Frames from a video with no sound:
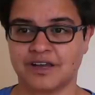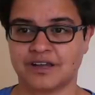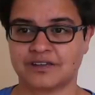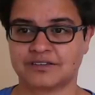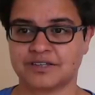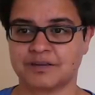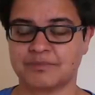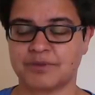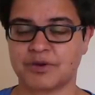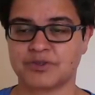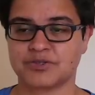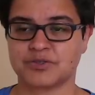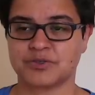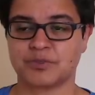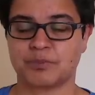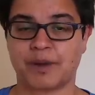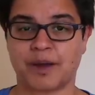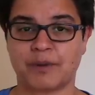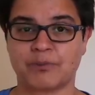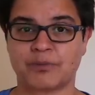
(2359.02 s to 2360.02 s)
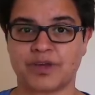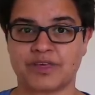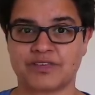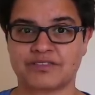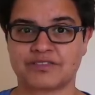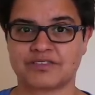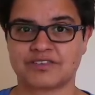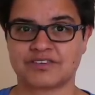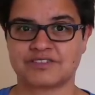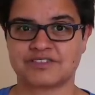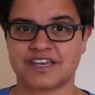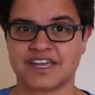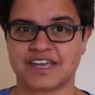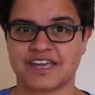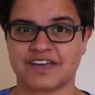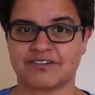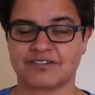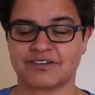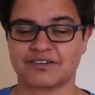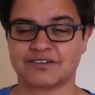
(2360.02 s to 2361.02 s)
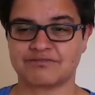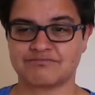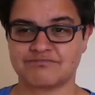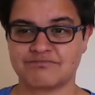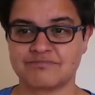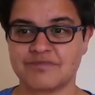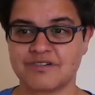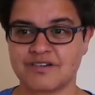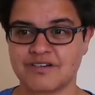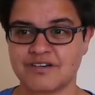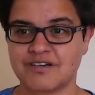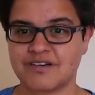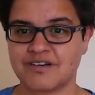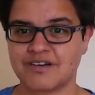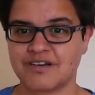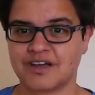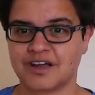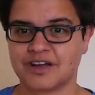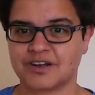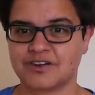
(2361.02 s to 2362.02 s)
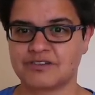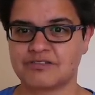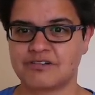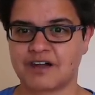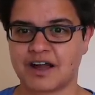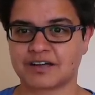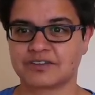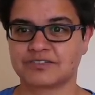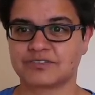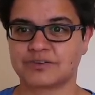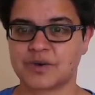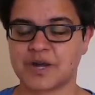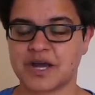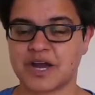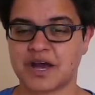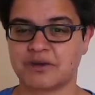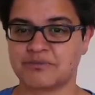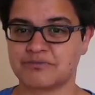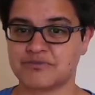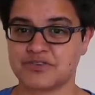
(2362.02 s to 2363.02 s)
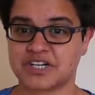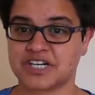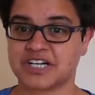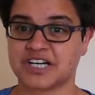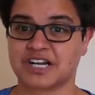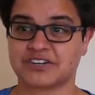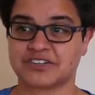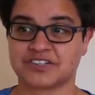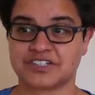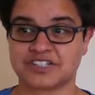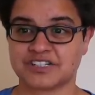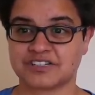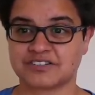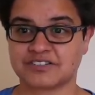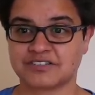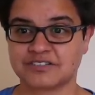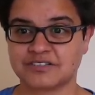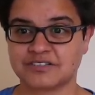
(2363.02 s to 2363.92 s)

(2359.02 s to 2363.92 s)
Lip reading: emotional bandwidth to sit here and crack through it. I'm really glad I did.